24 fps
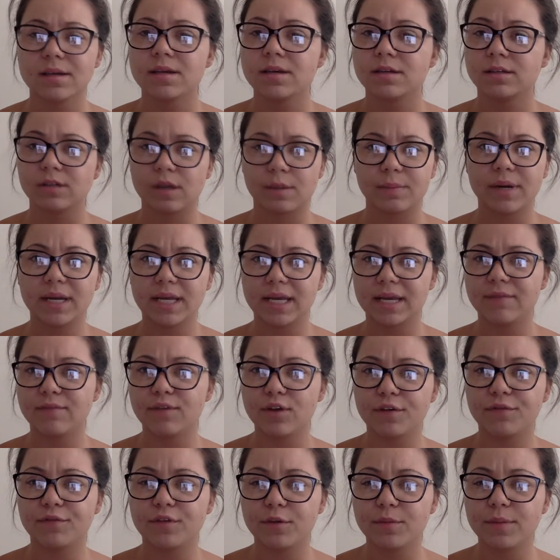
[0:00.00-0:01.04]
So I'm going to give you
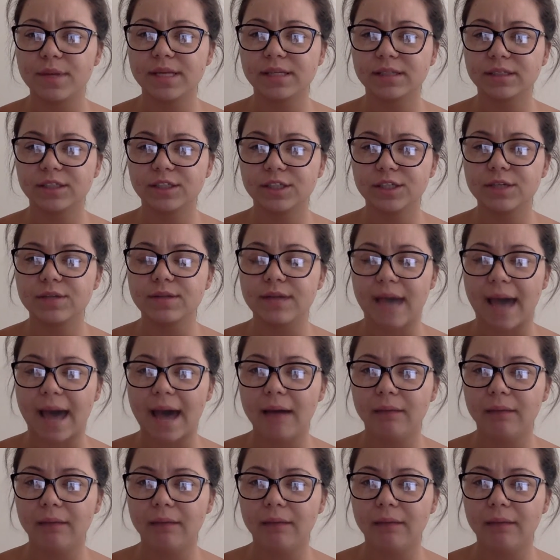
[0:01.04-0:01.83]
a few minutes to do that.